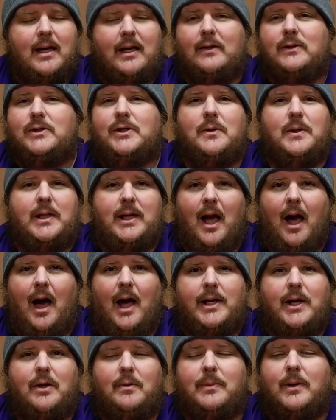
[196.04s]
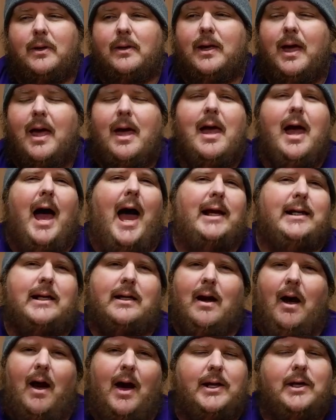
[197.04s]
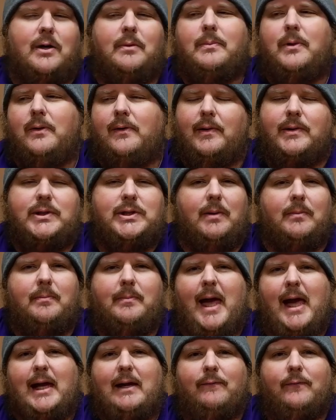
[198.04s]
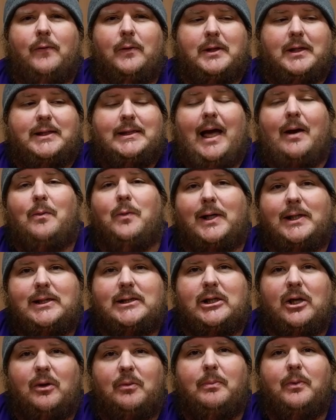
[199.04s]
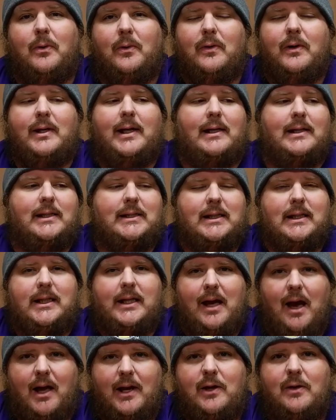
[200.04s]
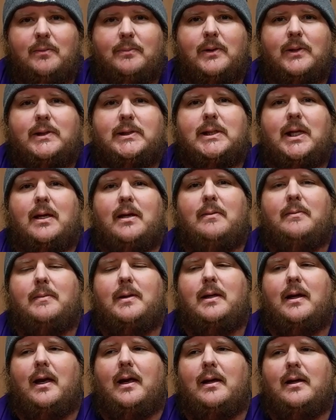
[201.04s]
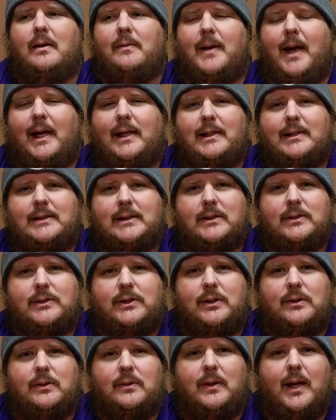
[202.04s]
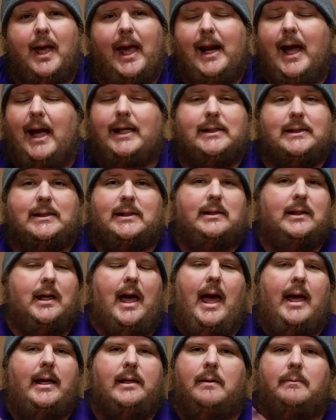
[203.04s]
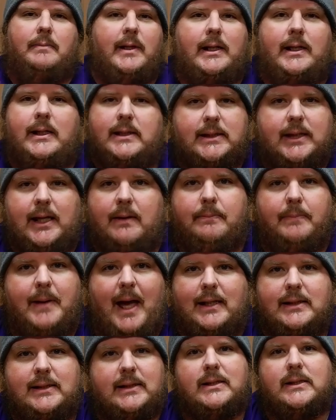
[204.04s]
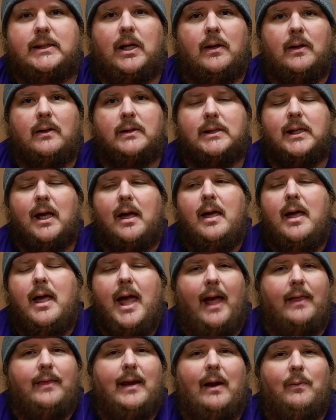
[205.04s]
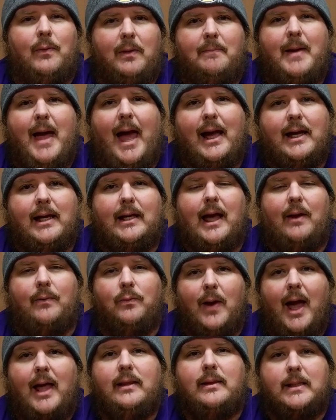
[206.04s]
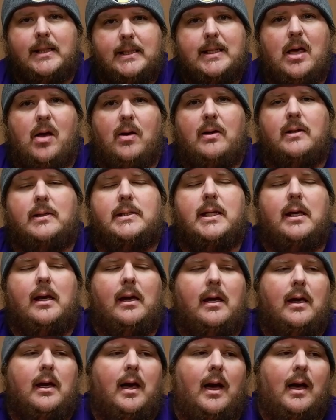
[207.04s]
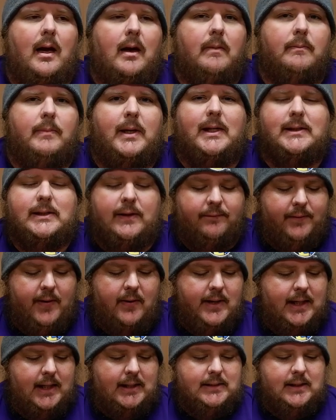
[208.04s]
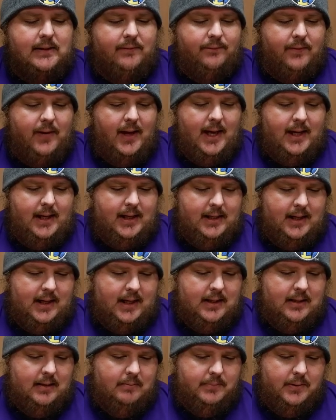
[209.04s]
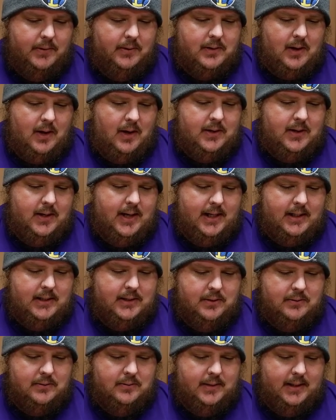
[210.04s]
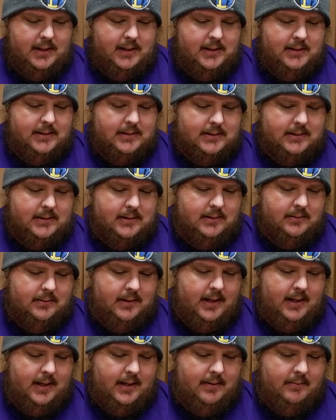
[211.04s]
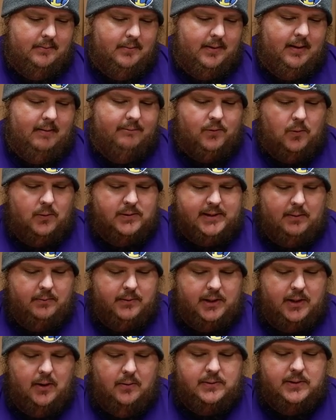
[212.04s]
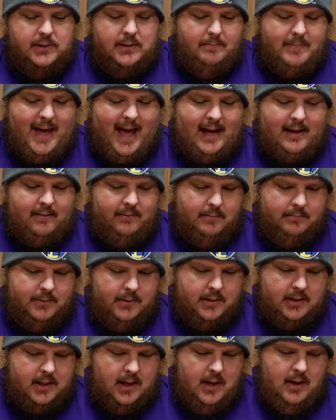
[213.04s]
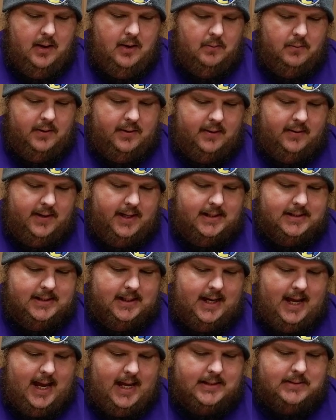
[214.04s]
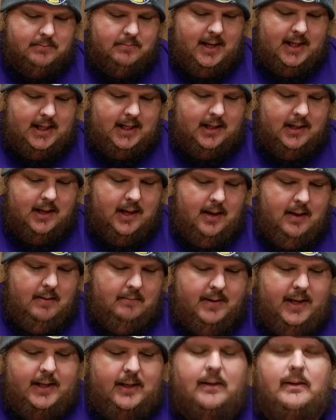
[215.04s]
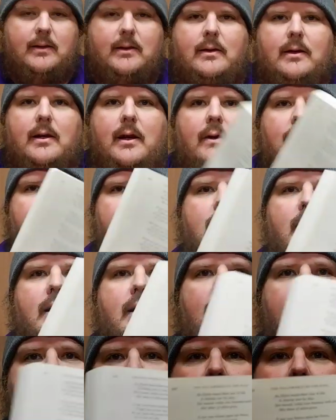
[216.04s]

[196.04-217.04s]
He's doing the audiobook. I did audiobook. I jumped back and forth because I was so bored. I listened to the audiobook some. Um, I listened to, and I just, I completely skipped past the songs and then I went back and I read the songs um, because they're very easy to find in the book. All you got to do is, uh, well, of course, I would go to the back of the book where there isn't as many, but you know they're